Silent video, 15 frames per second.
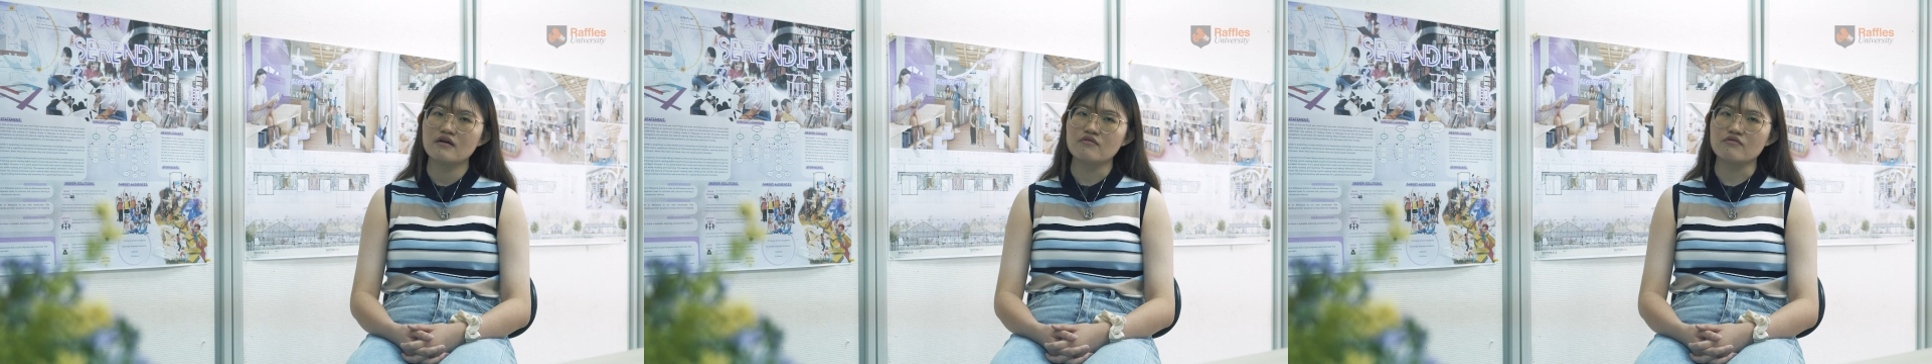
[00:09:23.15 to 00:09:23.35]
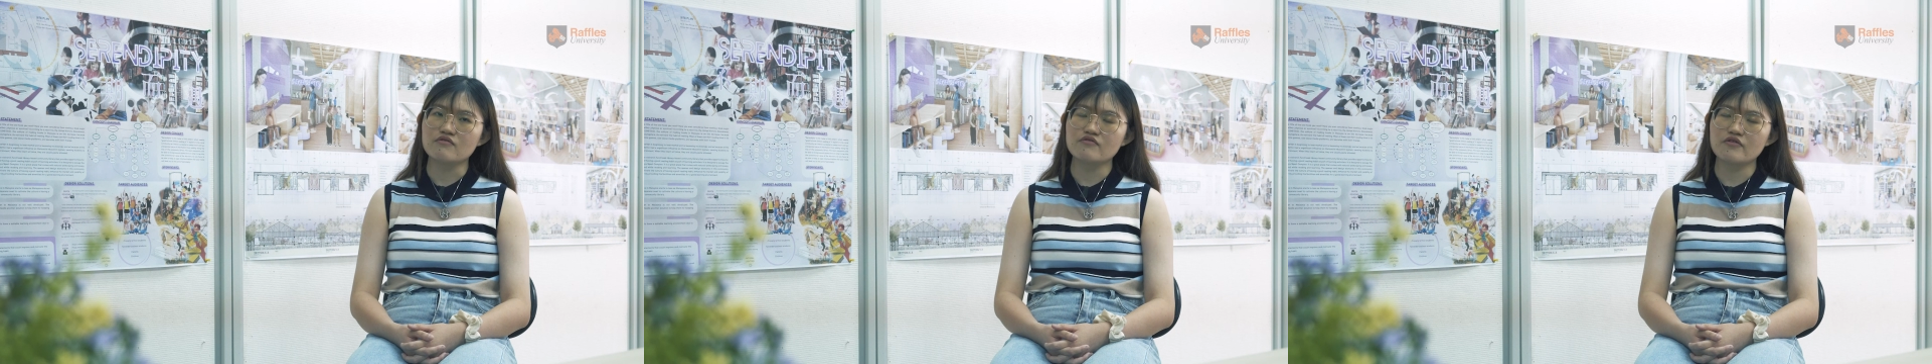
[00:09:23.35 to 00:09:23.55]

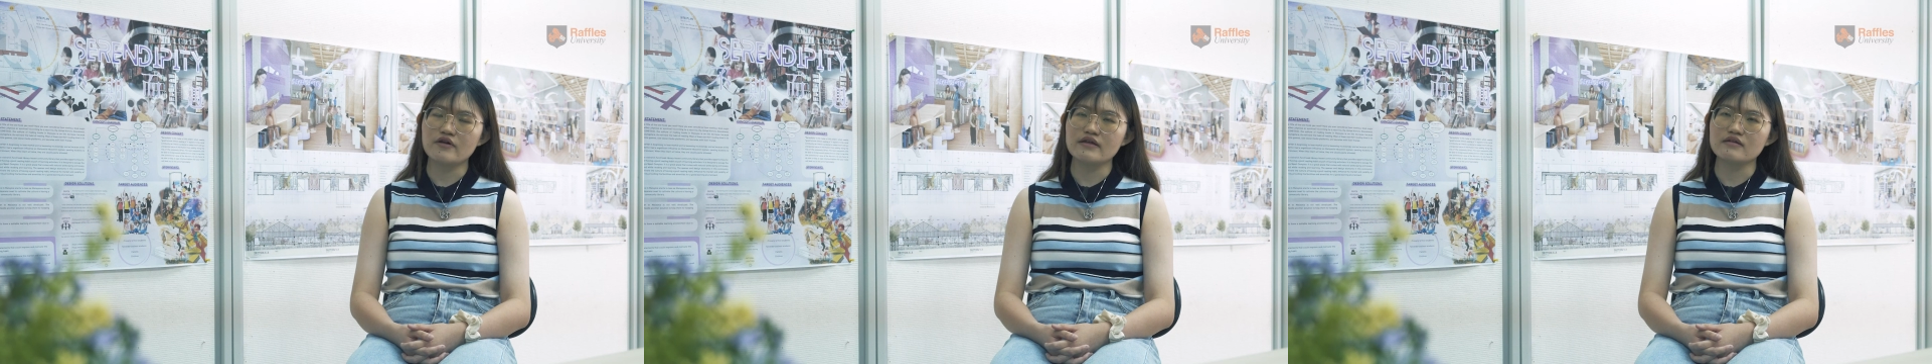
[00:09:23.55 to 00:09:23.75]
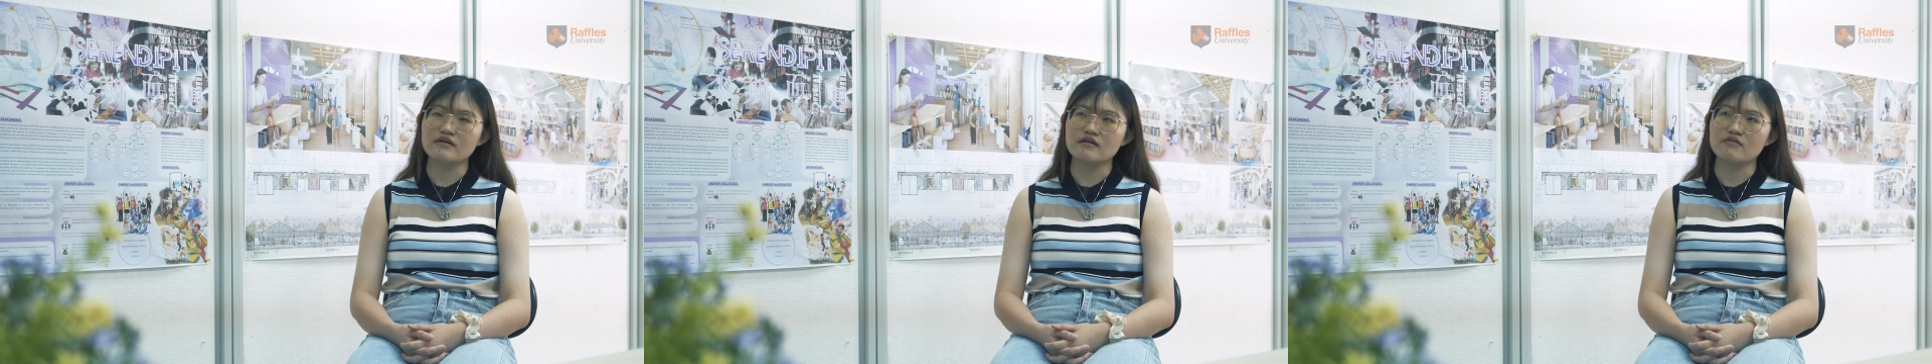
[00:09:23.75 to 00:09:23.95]
who
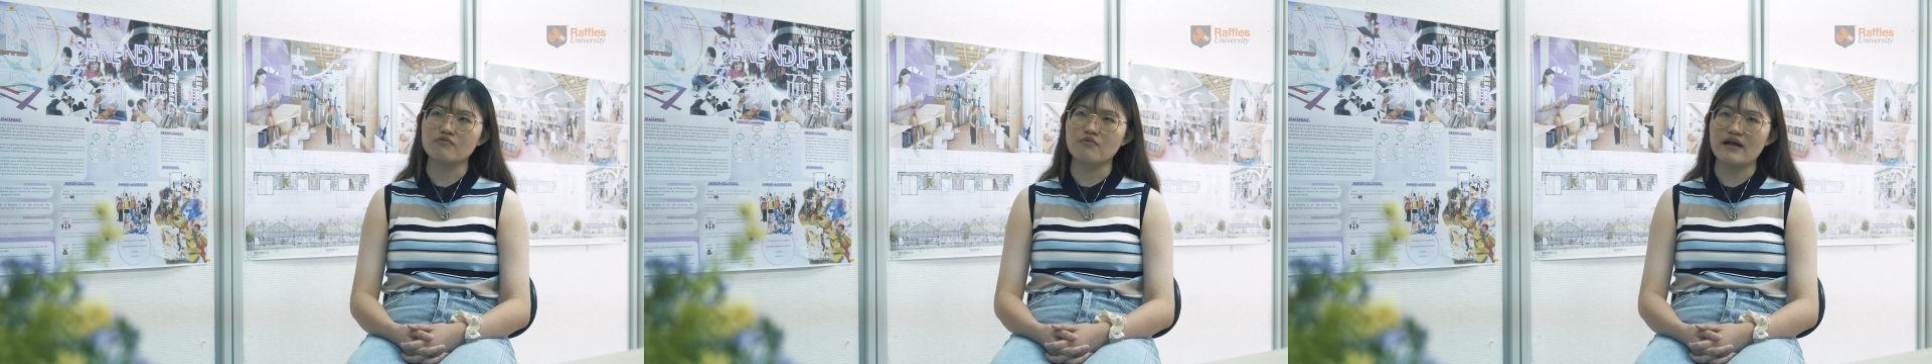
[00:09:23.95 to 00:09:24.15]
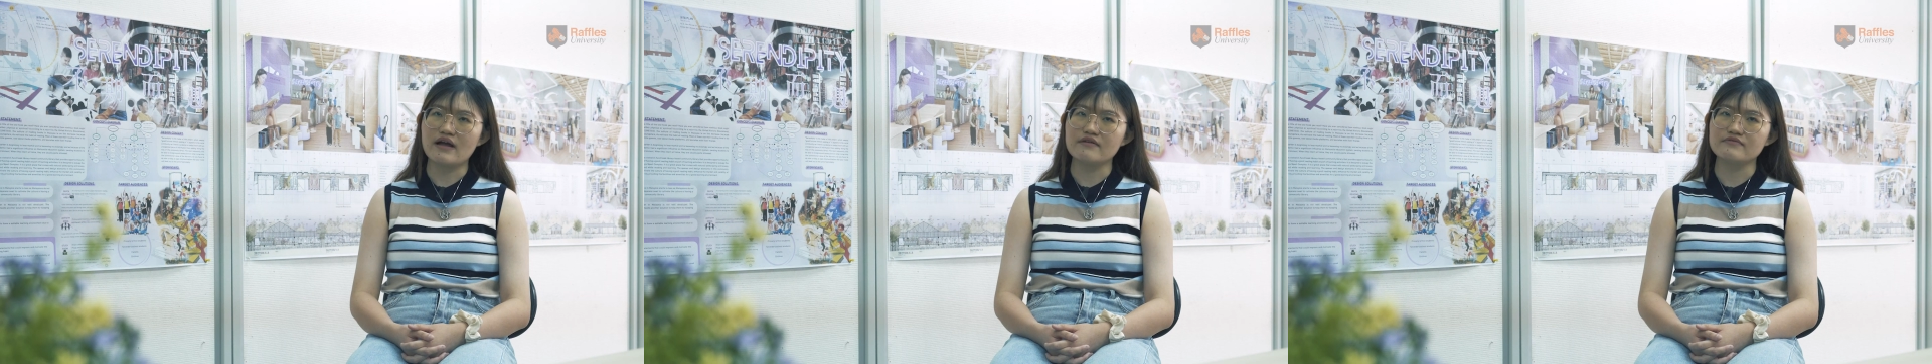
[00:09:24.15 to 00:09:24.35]
create a
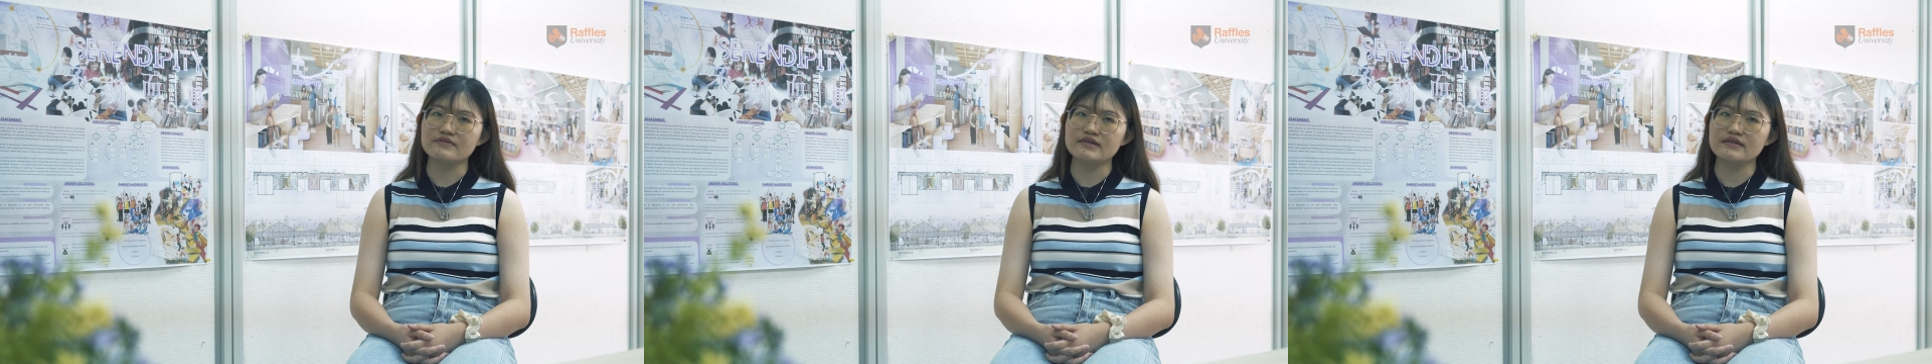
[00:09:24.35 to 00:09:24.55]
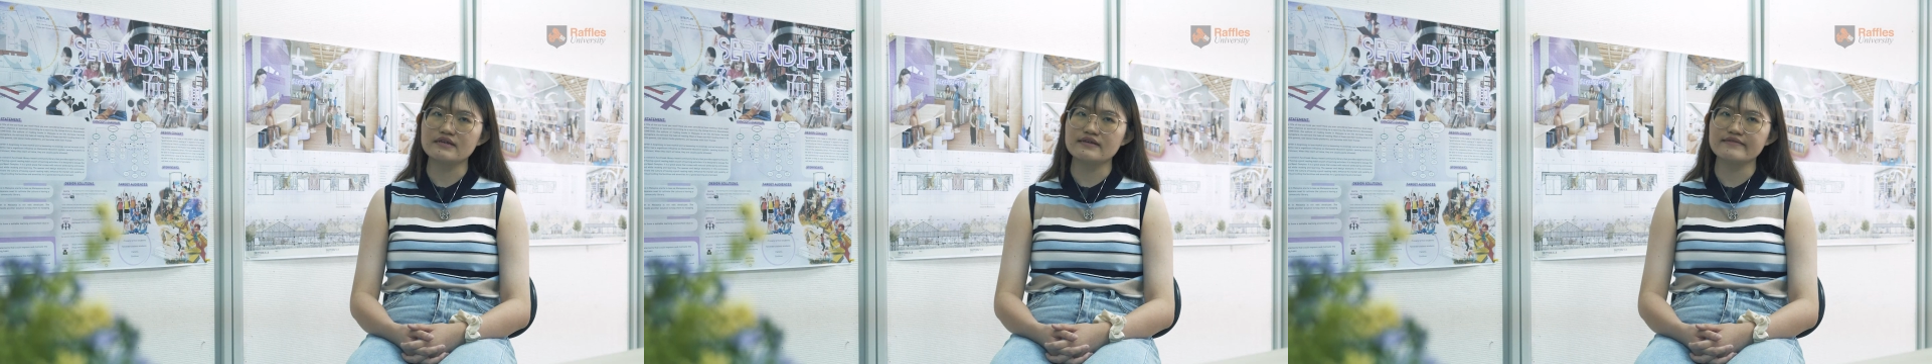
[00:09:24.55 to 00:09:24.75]

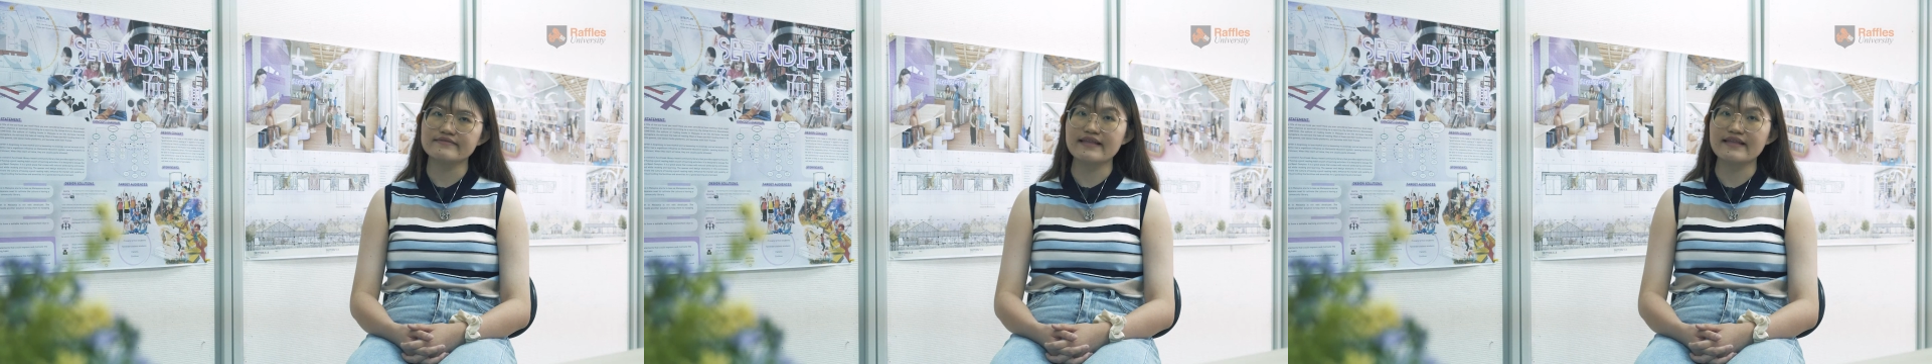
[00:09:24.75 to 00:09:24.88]
very